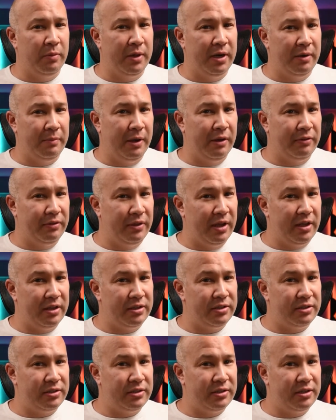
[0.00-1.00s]
bit about
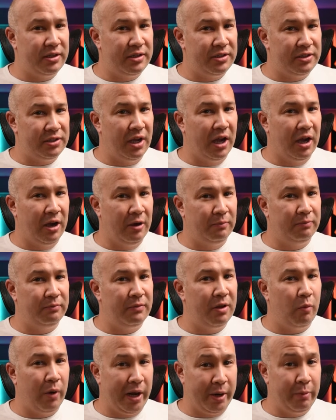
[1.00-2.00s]
this. So
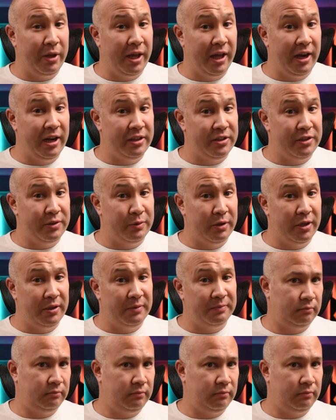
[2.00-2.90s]
why don't we get into it?